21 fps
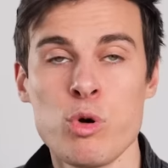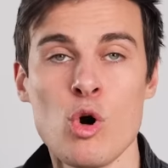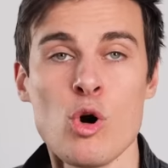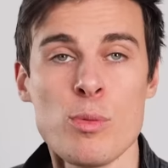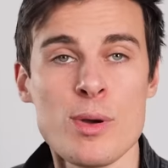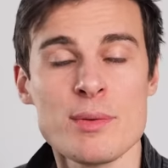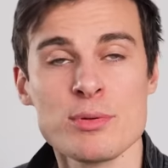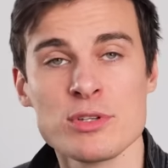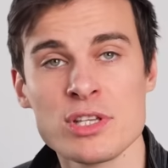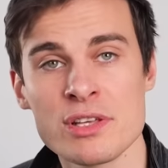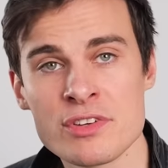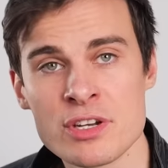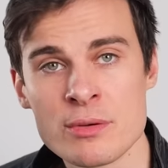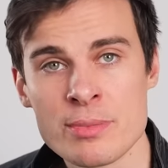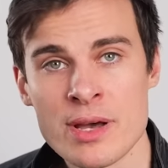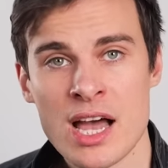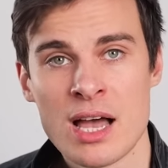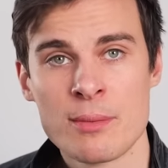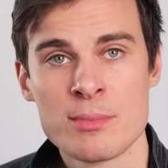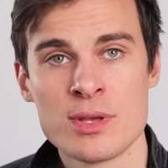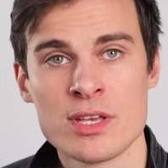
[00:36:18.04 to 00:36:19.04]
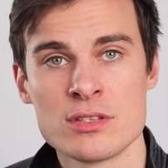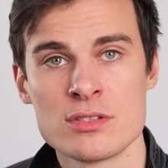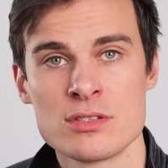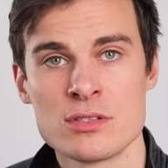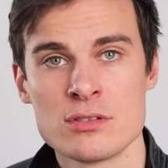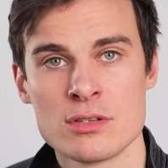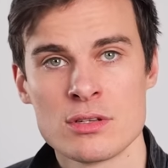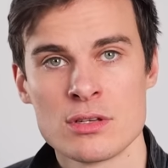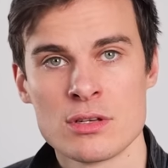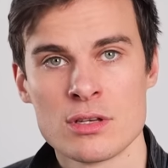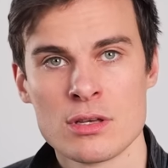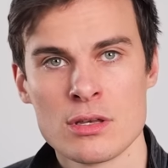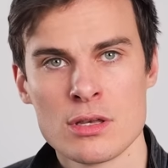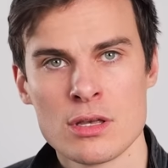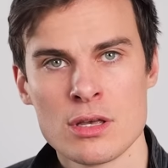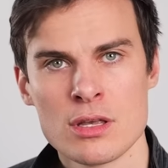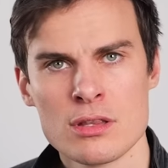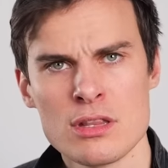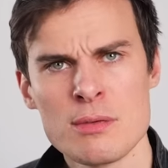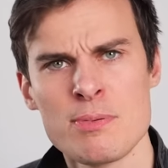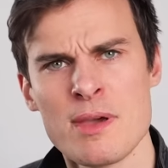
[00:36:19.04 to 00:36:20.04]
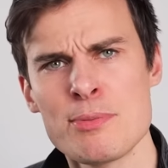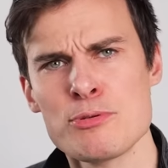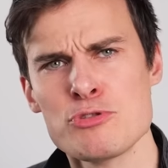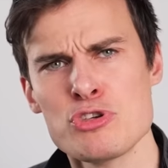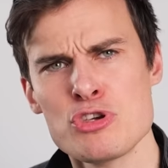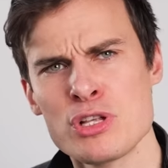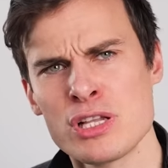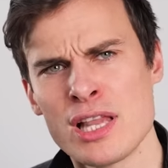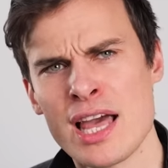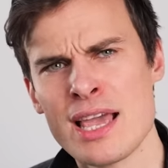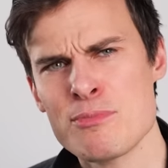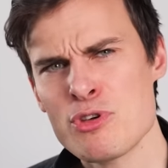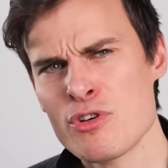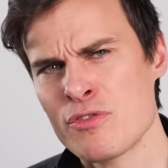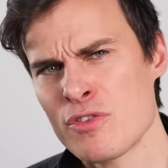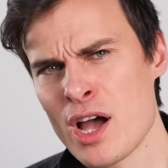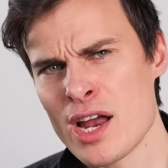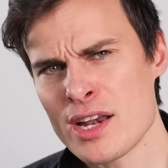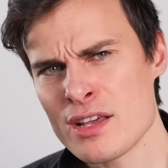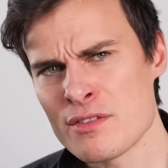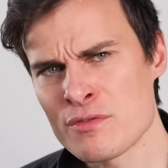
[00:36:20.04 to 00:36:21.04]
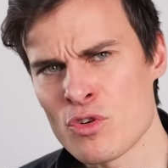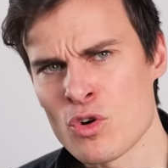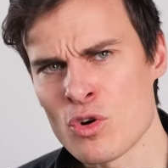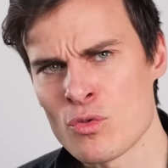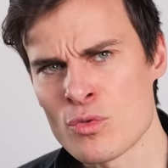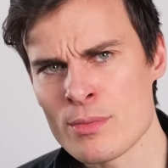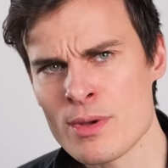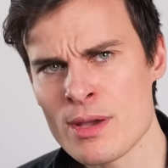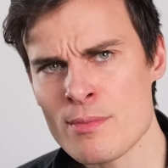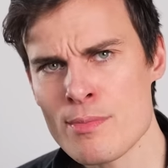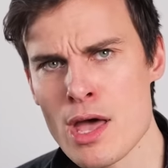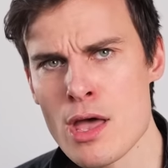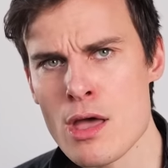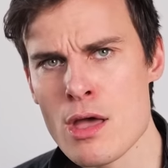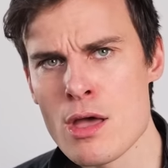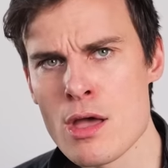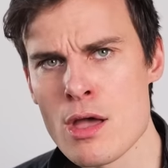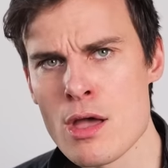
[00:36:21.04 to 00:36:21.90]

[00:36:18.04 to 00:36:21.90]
Poor people live in apartments. The people you claim you're fighting for, remember?